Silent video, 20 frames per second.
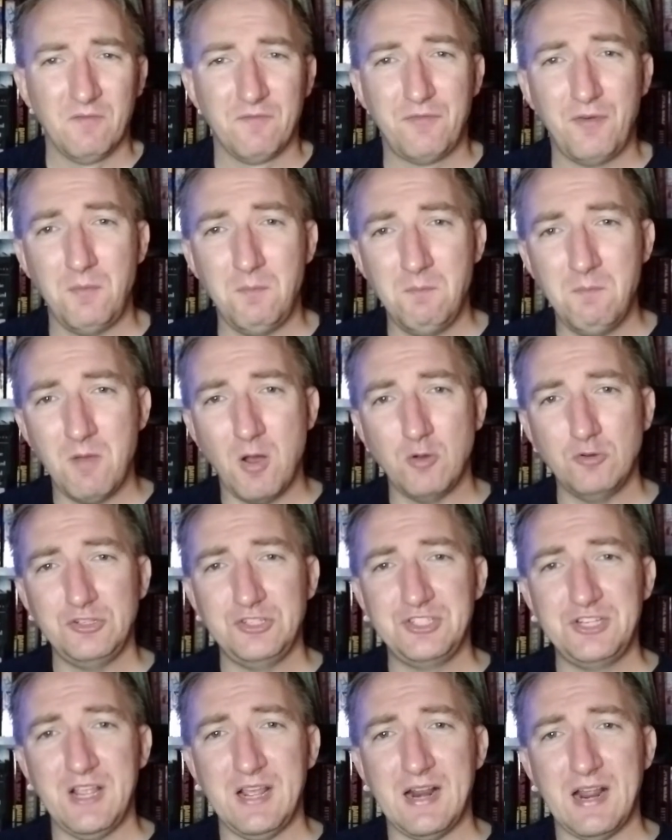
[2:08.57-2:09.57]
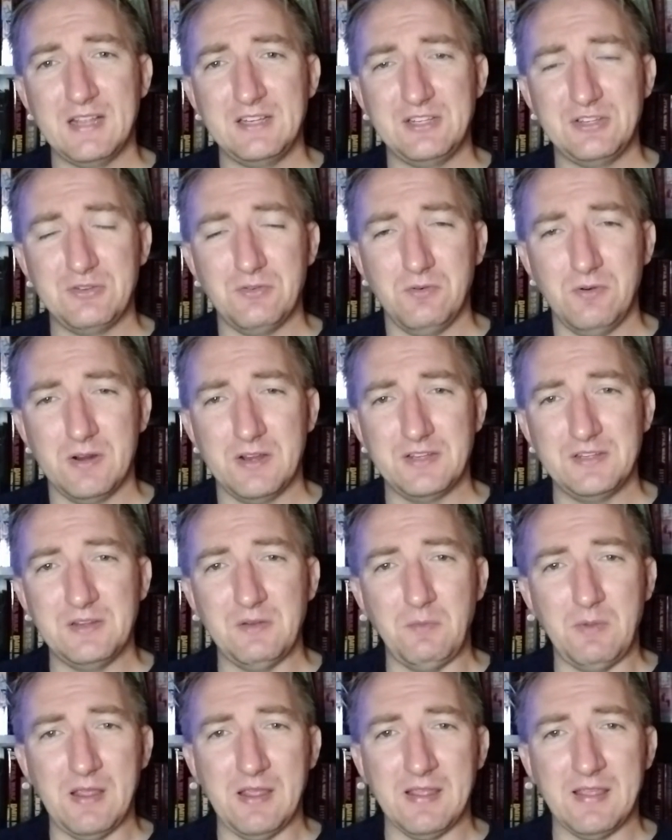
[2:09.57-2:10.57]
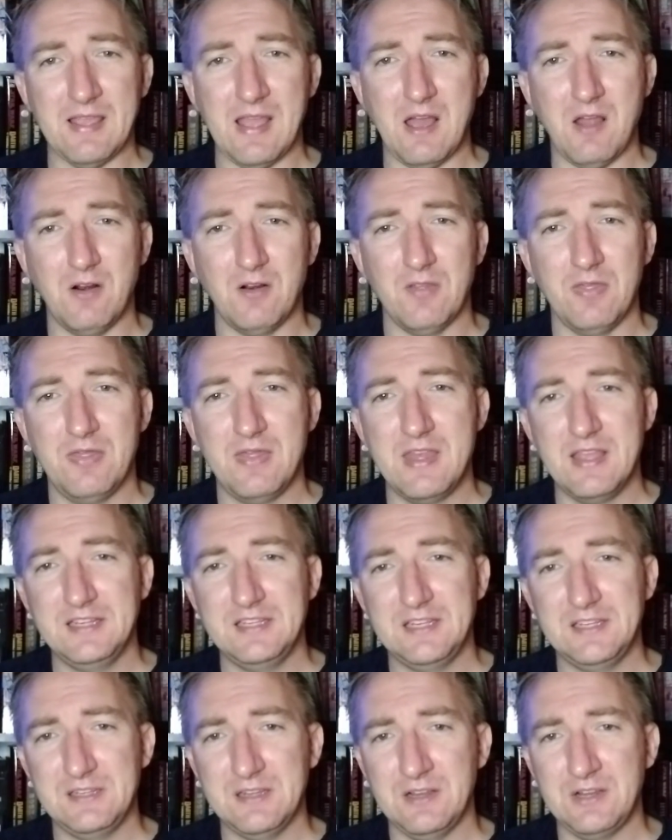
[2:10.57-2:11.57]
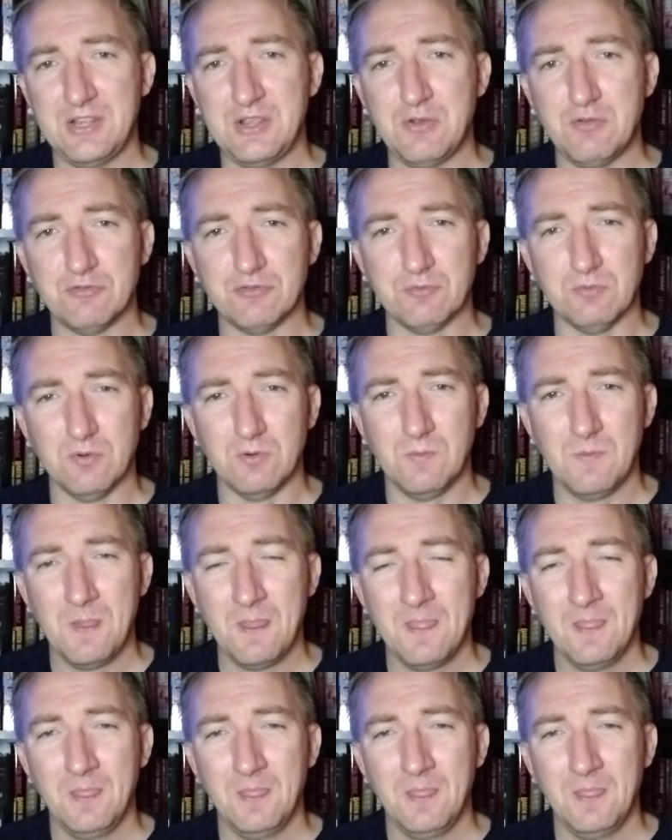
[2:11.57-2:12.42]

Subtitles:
For most Jedi stories that we encounter, this is unusual.